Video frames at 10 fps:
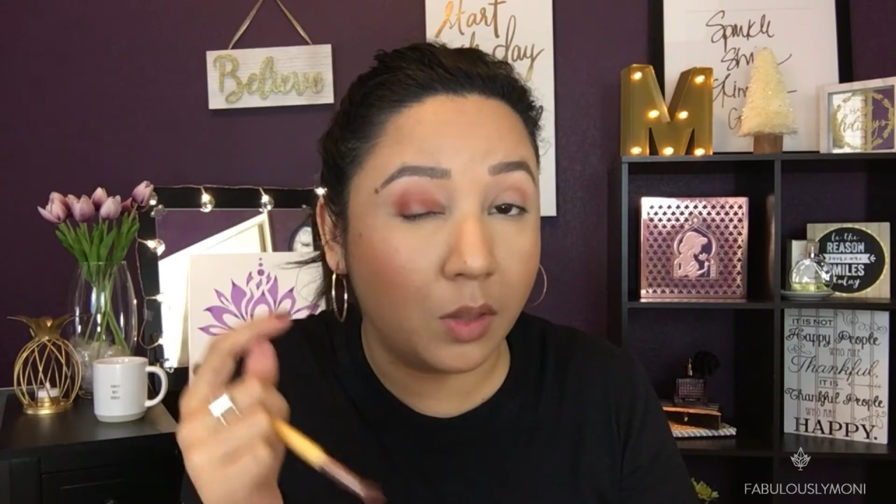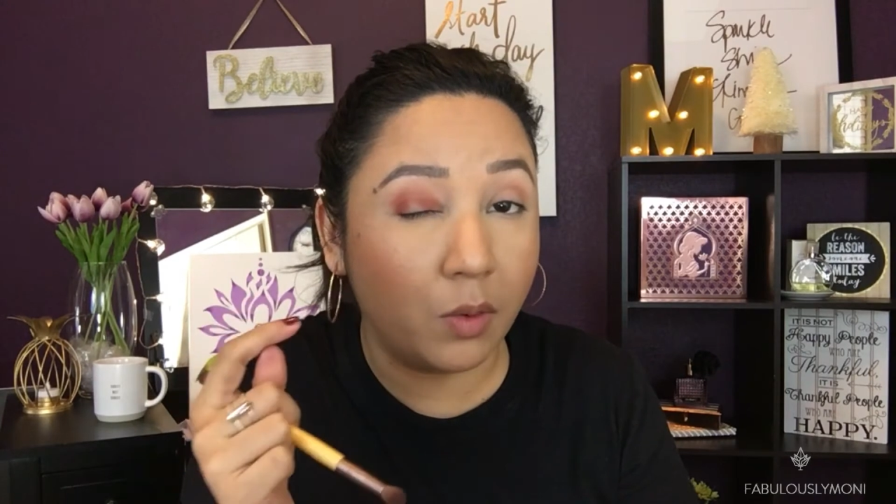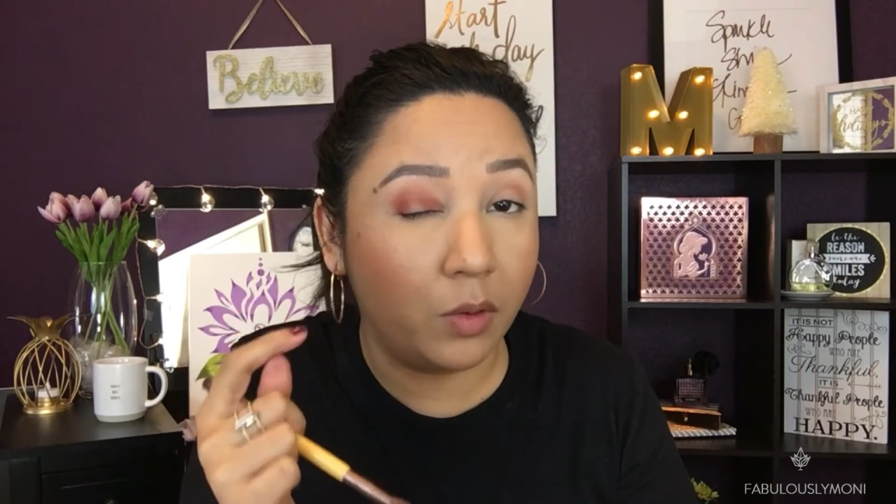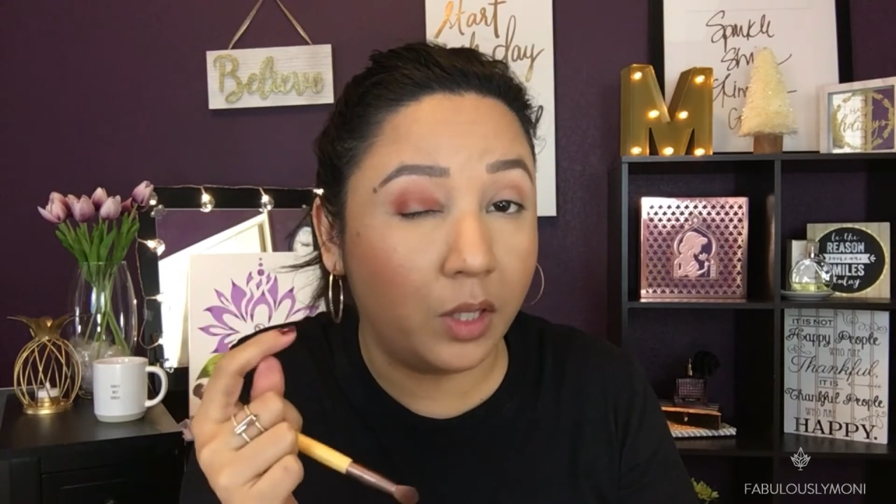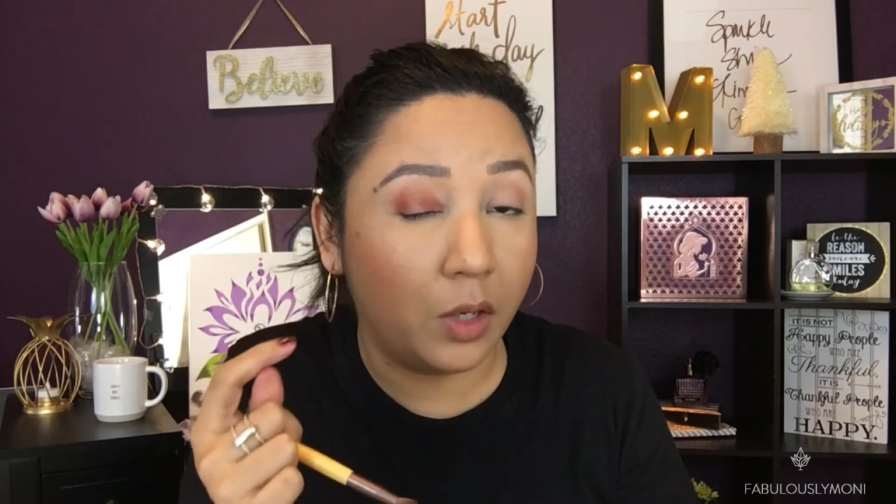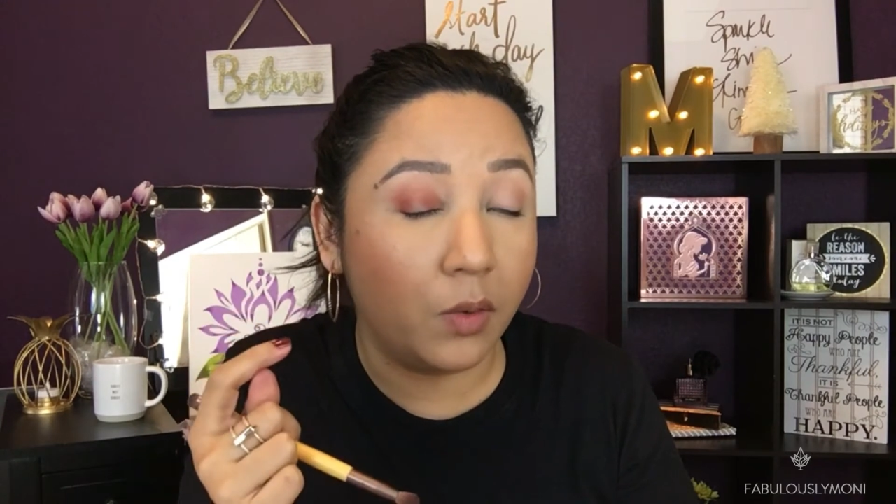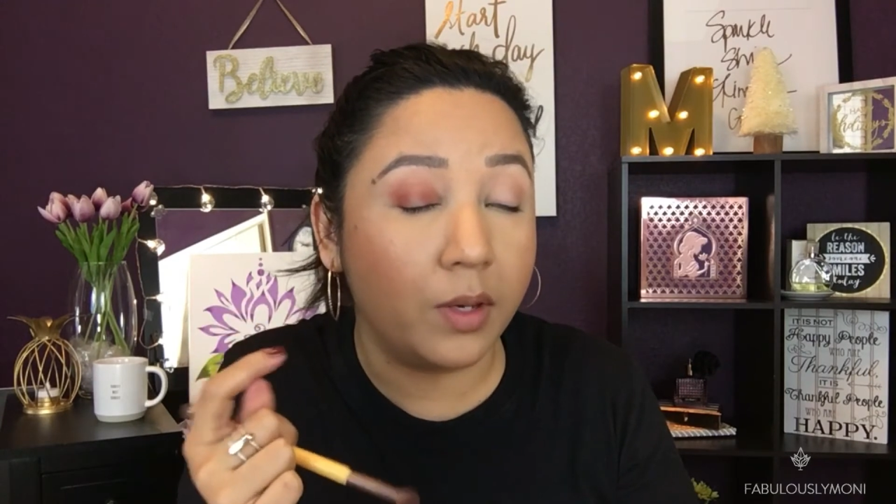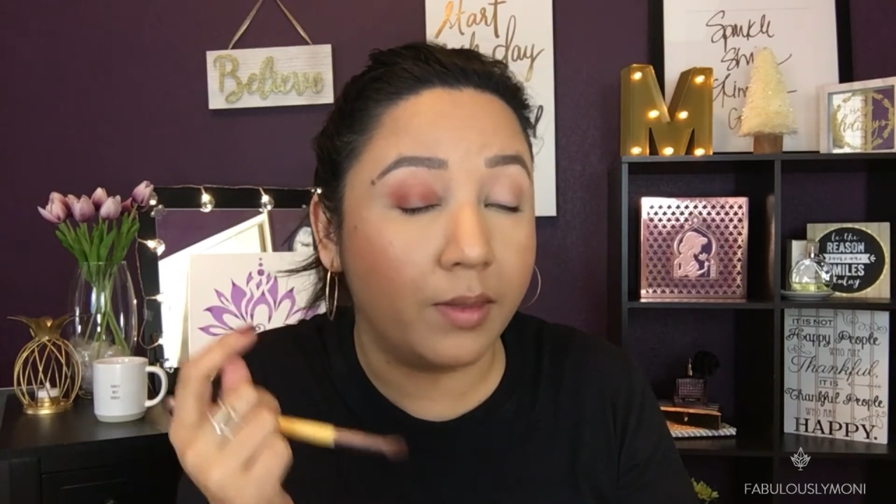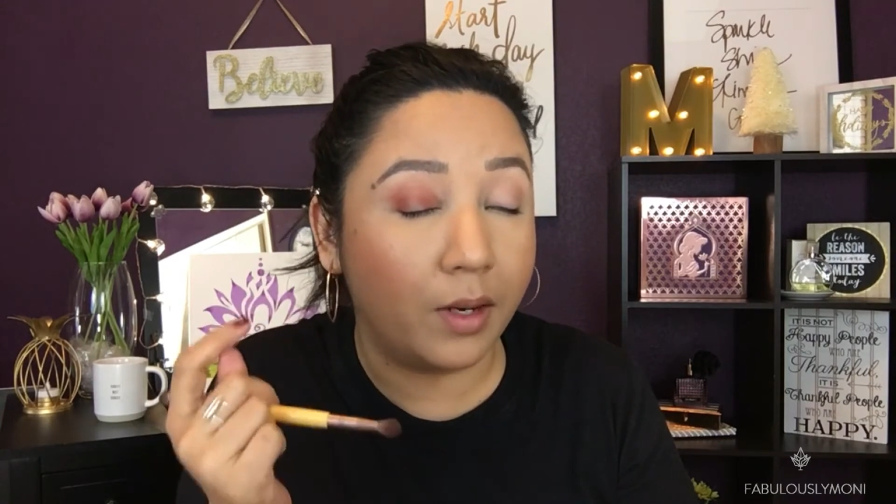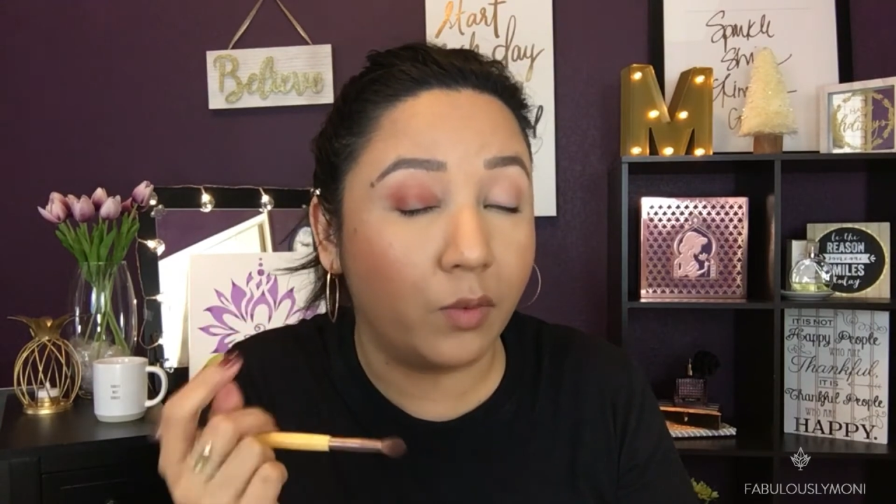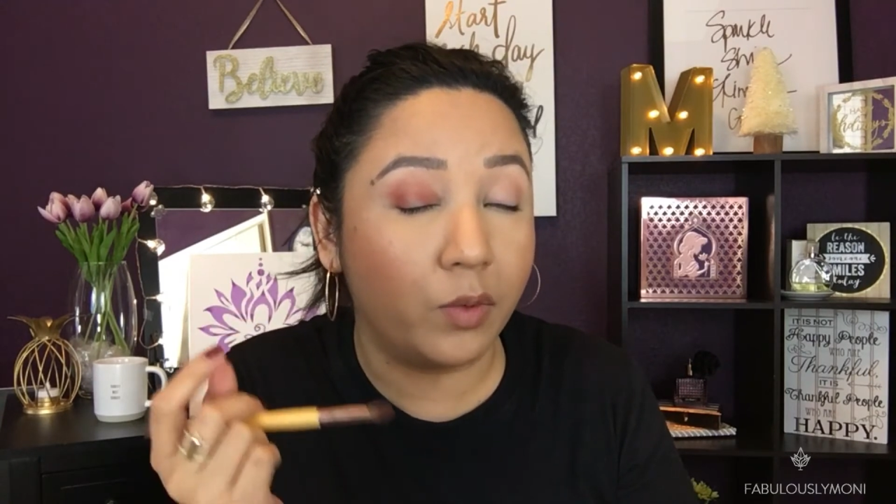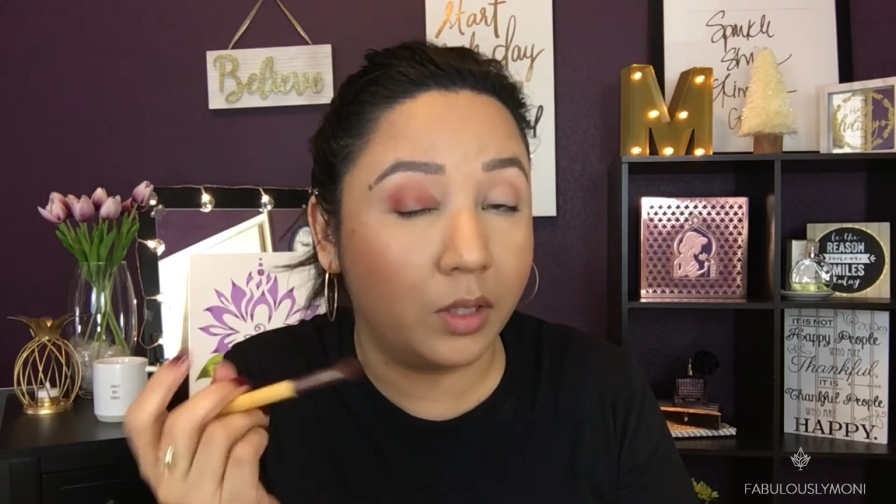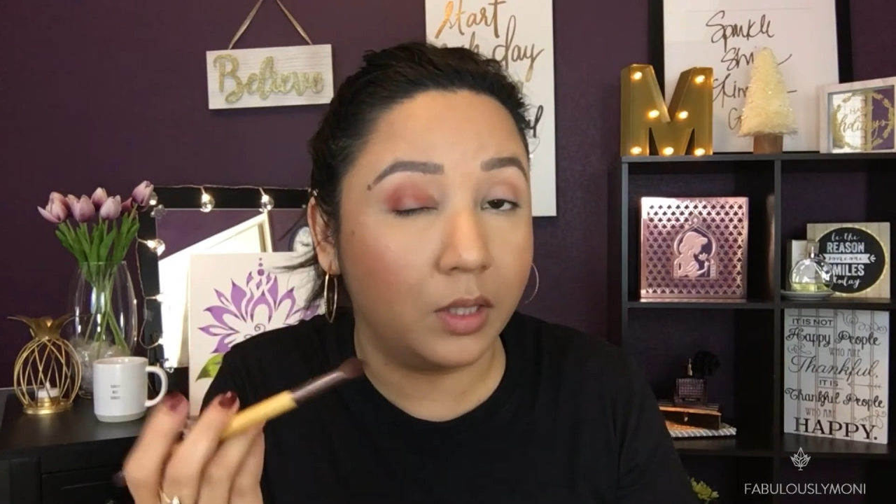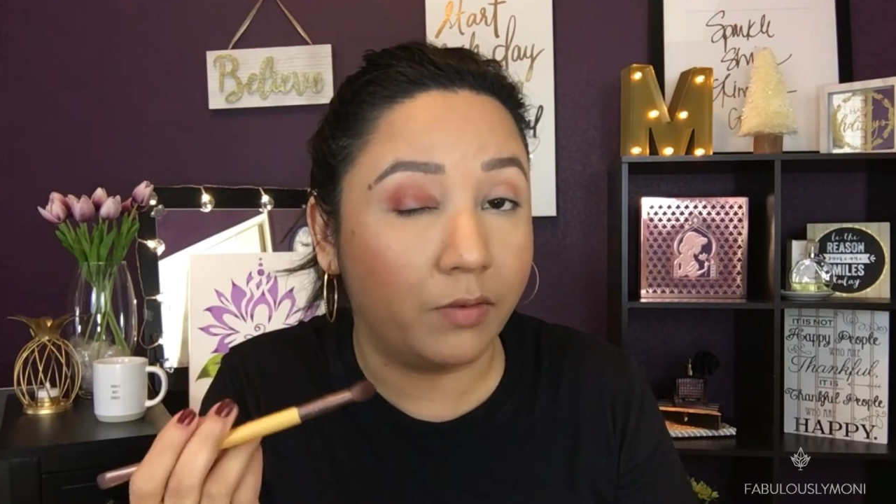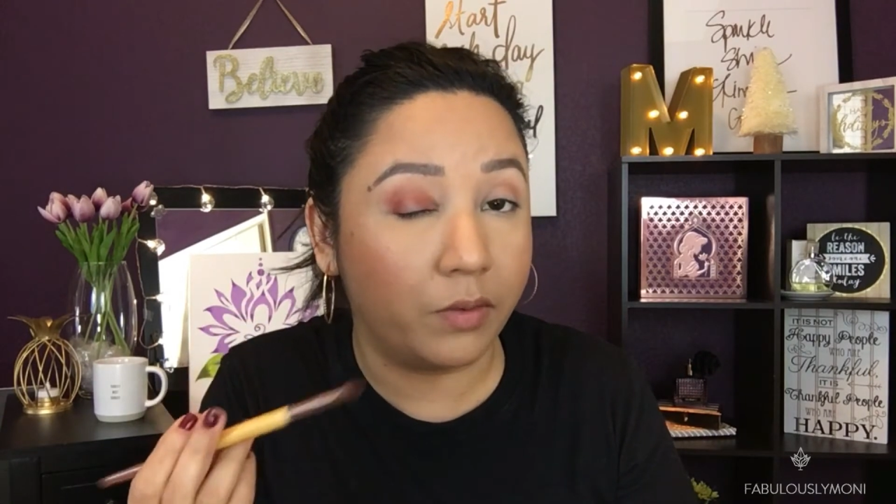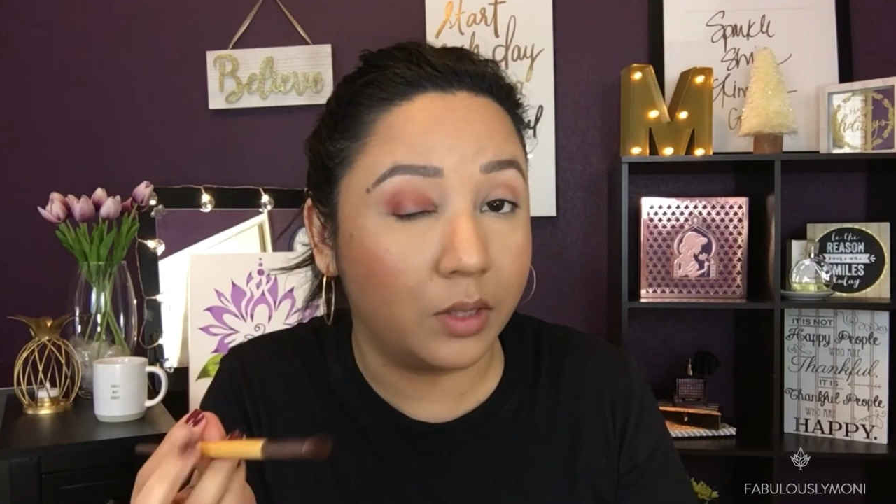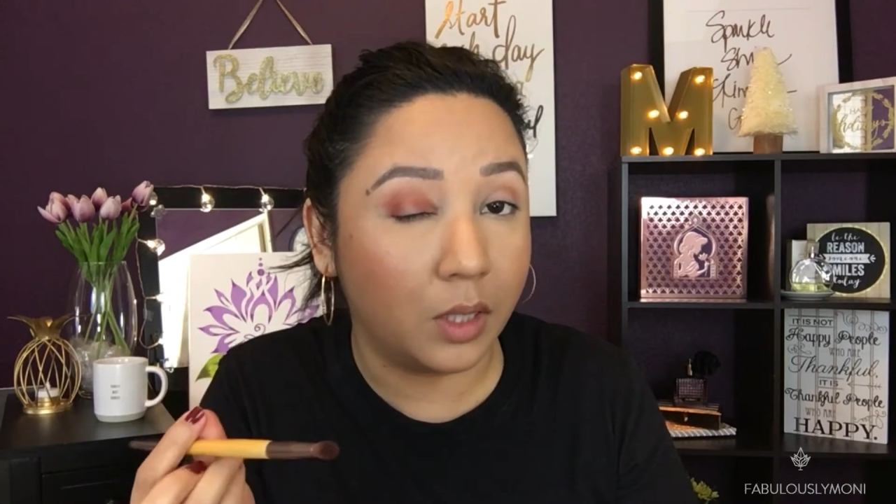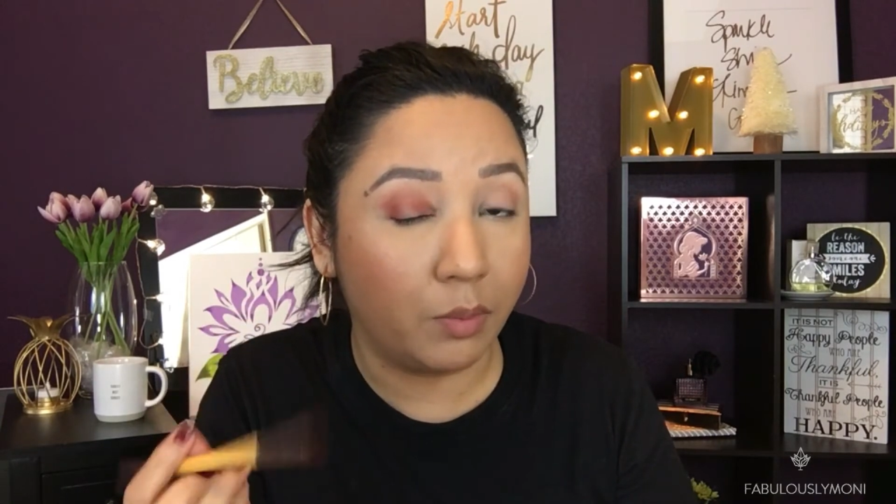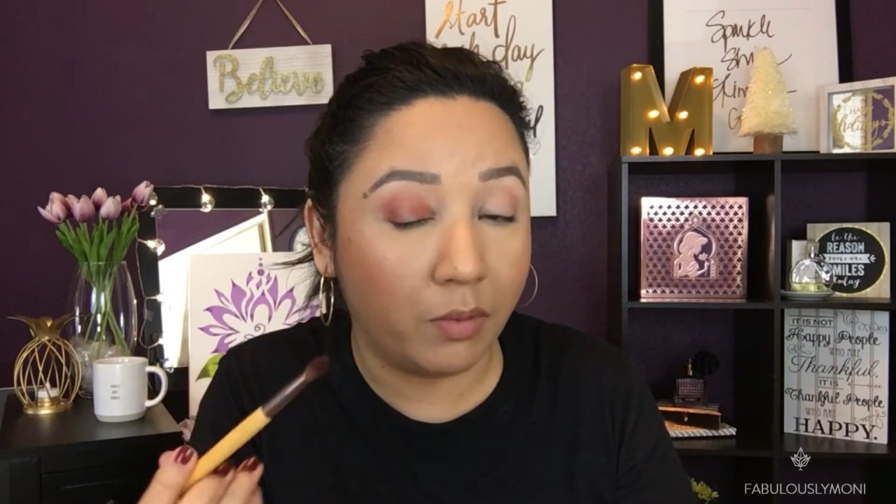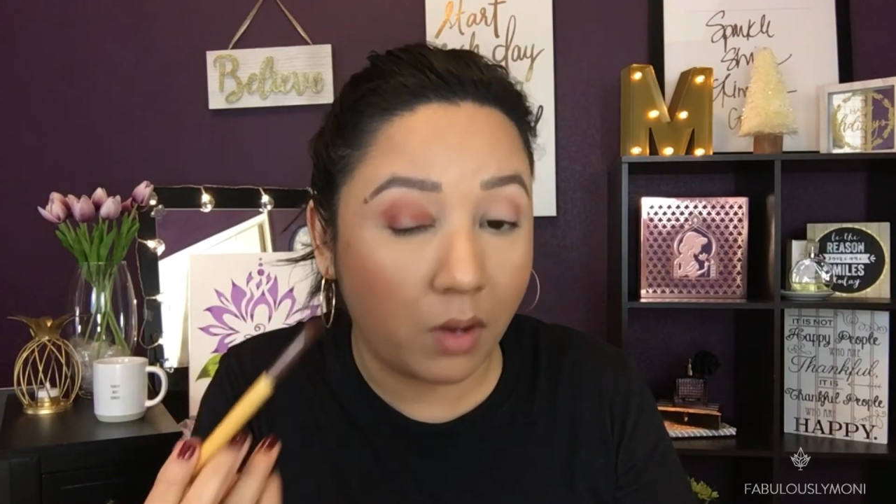I'm going to go in there with a different
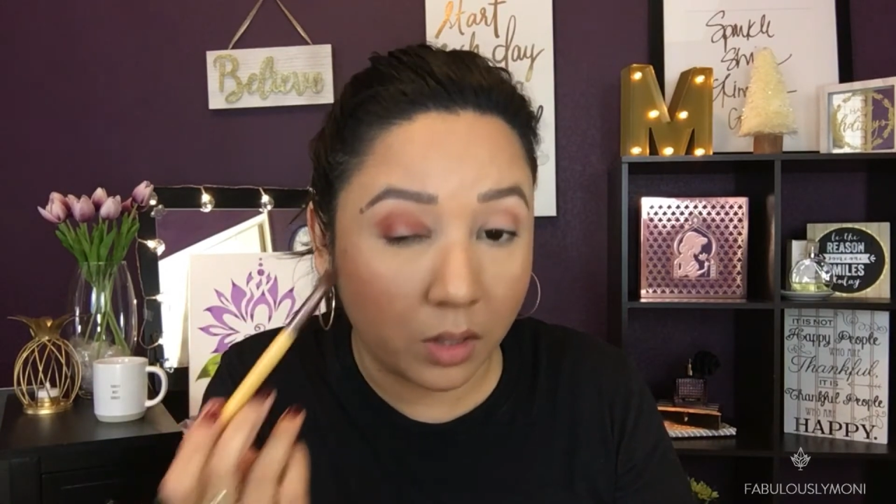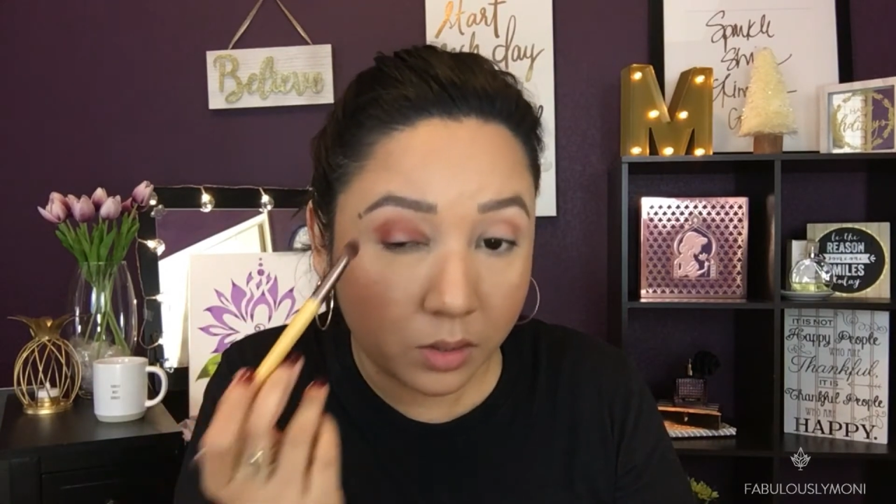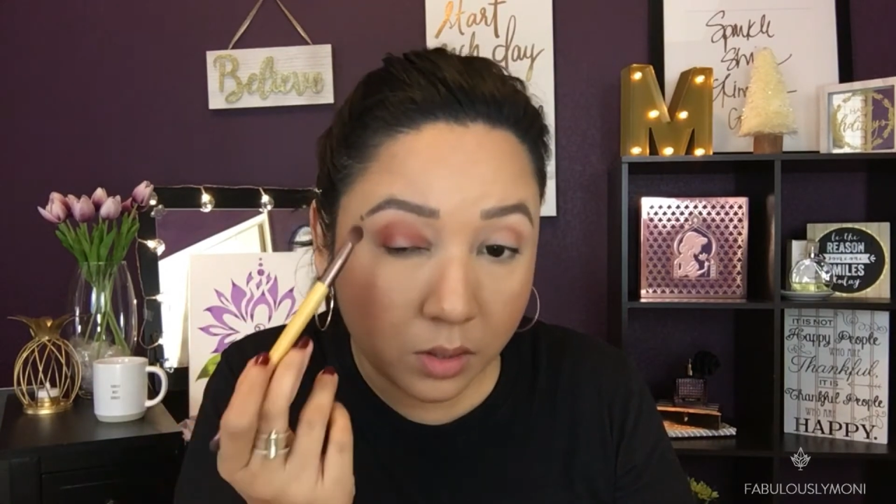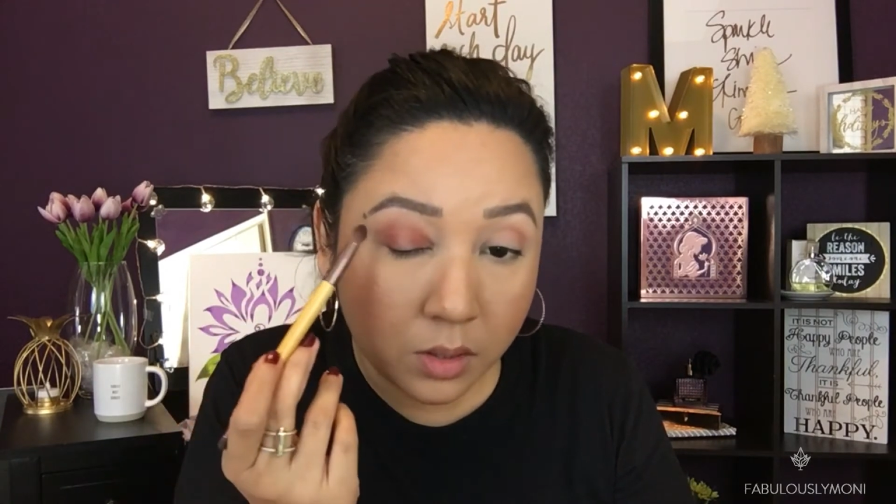type of color.